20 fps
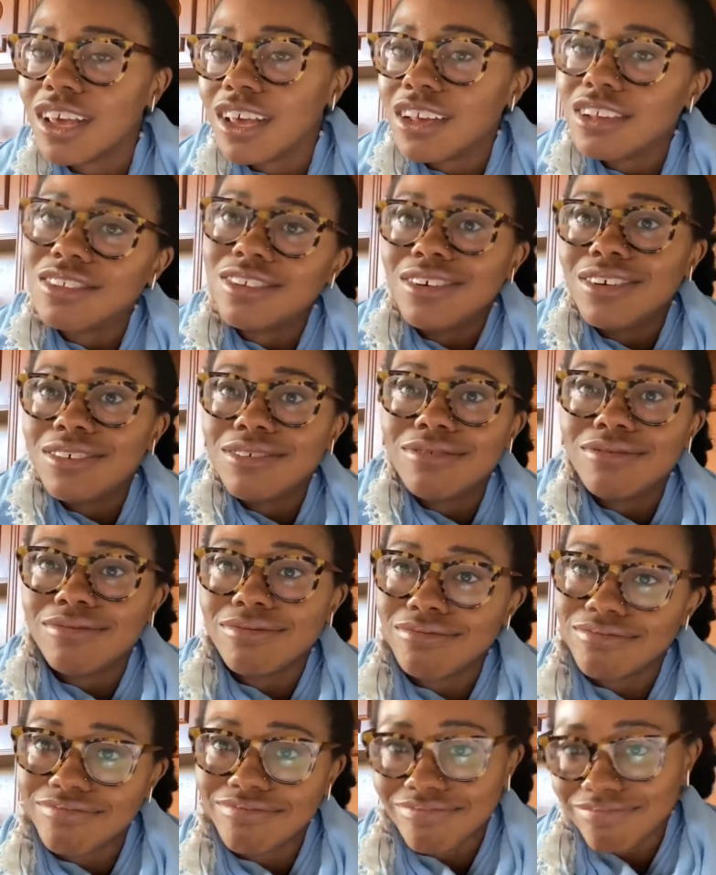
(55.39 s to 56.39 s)
So
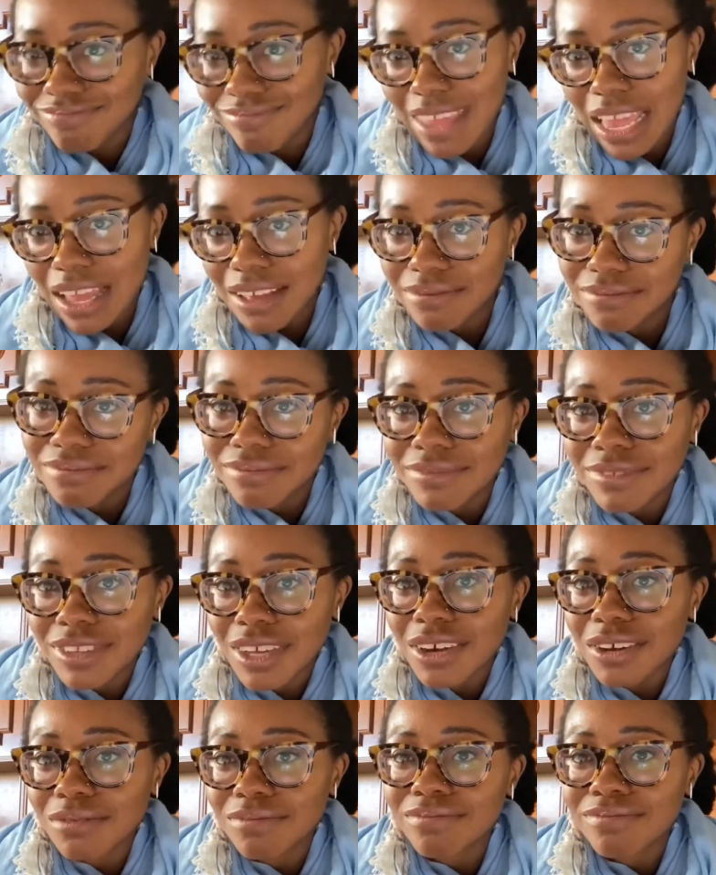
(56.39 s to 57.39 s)
yeah,
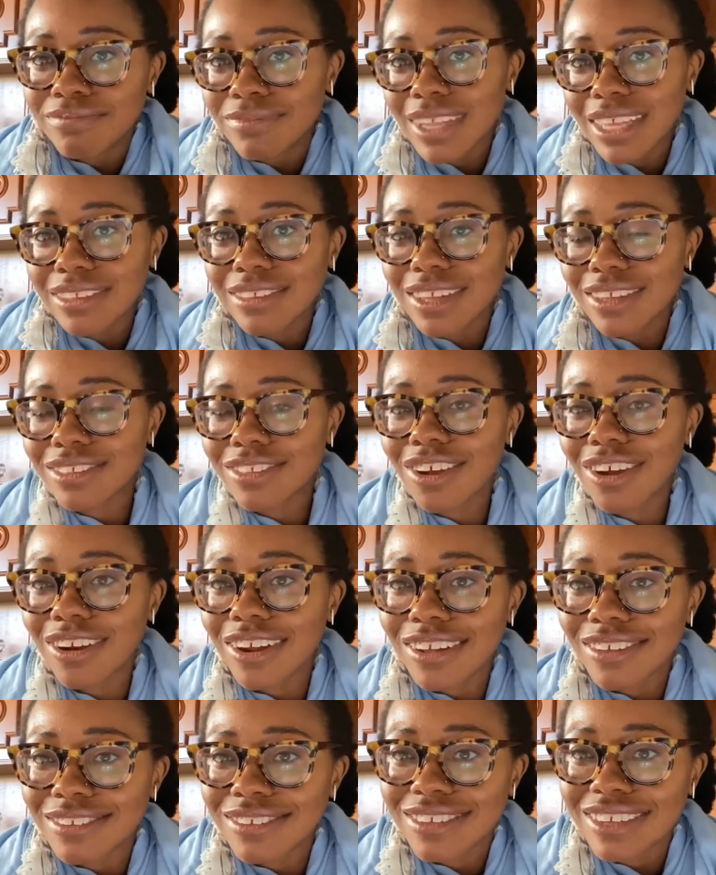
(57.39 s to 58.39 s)
so let's get started.